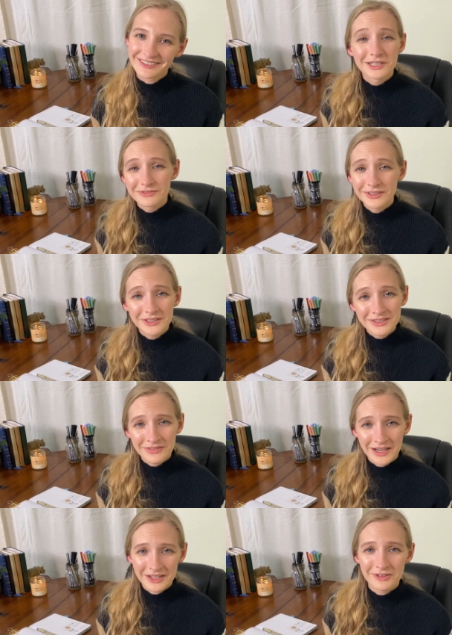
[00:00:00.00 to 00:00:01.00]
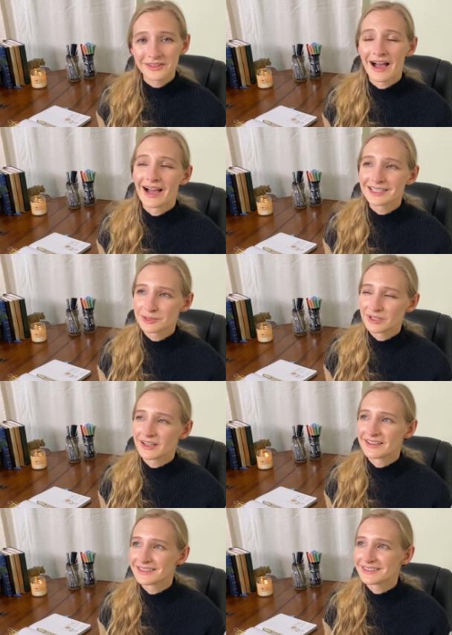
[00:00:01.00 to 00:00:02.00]
which feels very relaxed
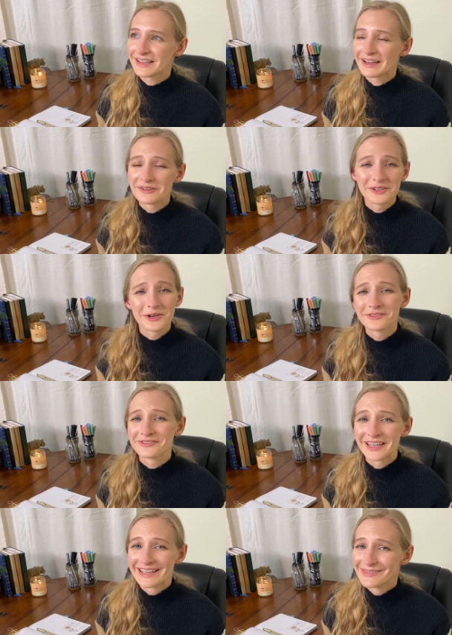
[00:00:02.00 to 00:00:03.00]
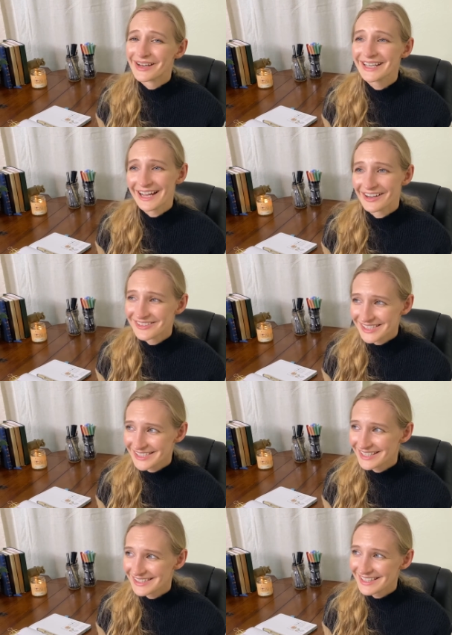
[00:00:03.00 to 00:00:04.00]
because I don't know if anybody else
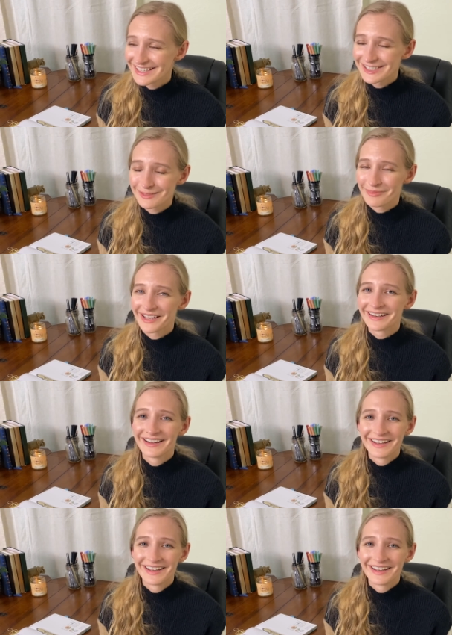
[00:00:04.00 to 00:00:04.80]
does this, but